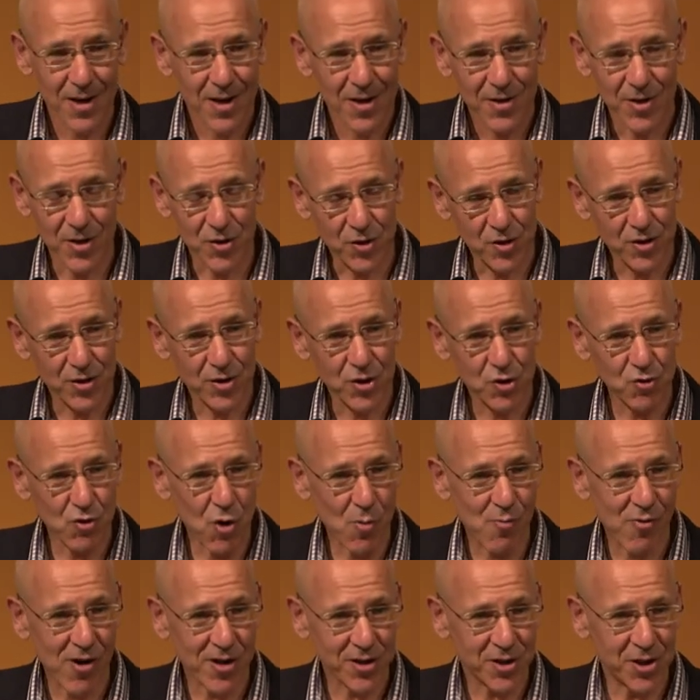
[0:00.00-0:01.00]
The straw
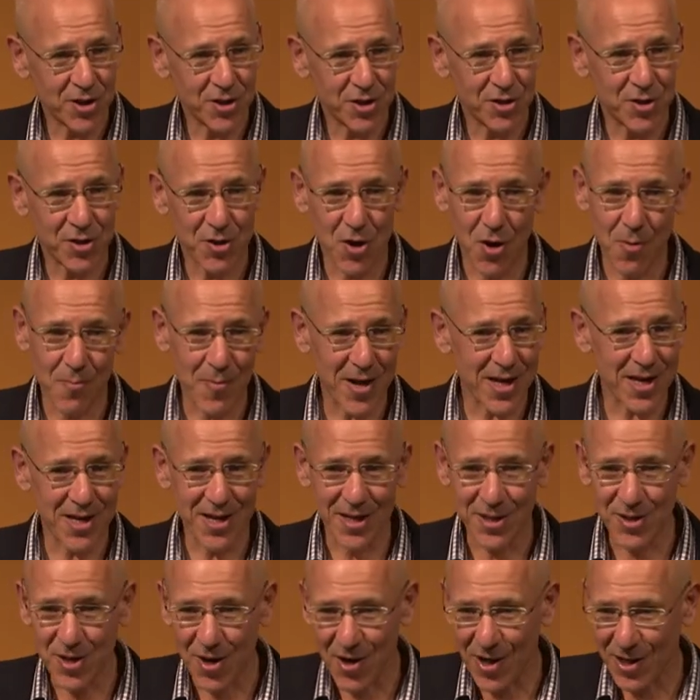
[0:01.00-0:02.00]
practitioners aren't making
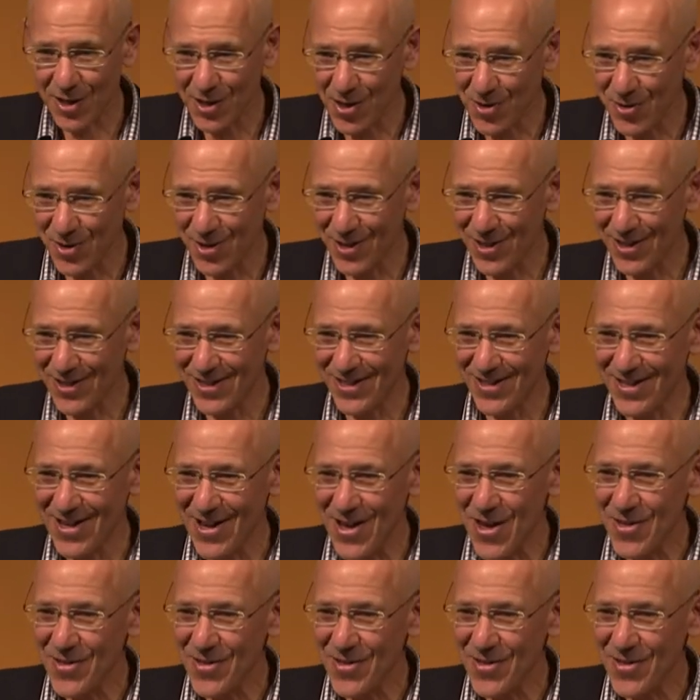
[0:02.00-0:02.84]
a diagnosis.